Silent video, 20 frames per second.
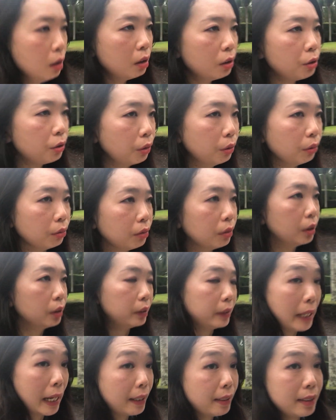So the
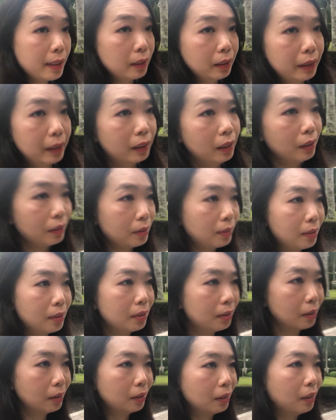debt ceiling
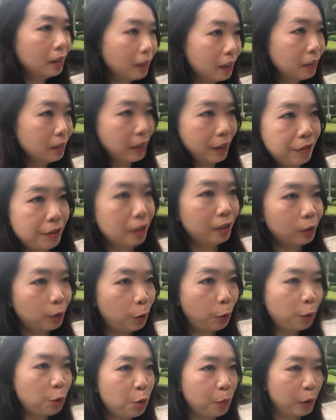is definitely
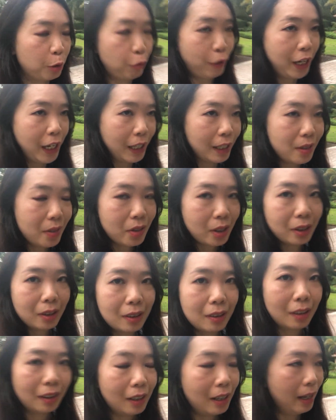going to be raised
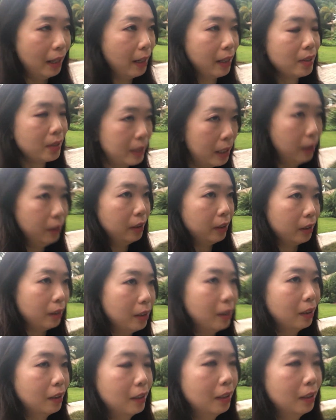and extended.